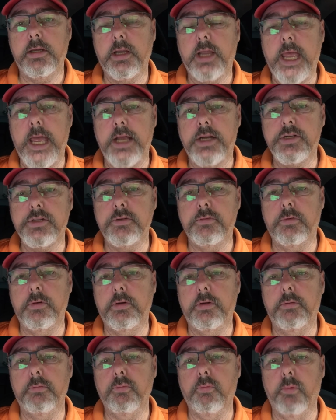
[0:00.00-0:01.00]

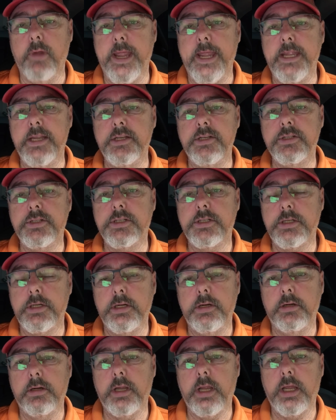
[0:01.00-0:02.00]
actual range,
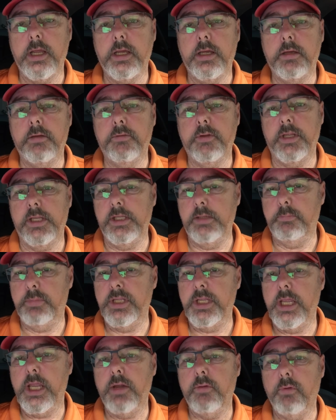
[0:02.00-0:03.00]
the
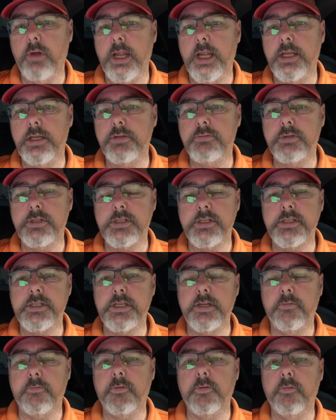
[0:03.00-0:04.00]
EPA range, which is
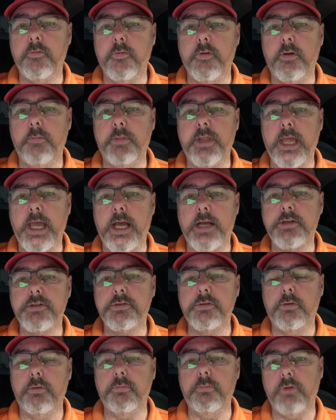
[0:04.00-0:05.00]
different from the
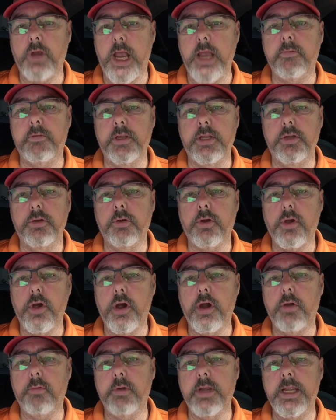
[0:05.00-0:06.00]
actual driving your
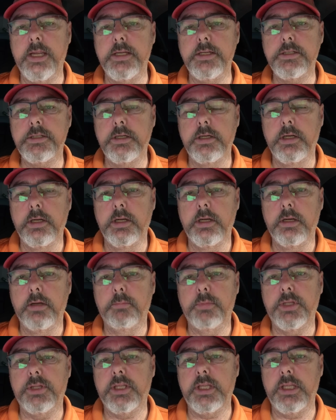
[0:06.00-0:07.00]
car range, but the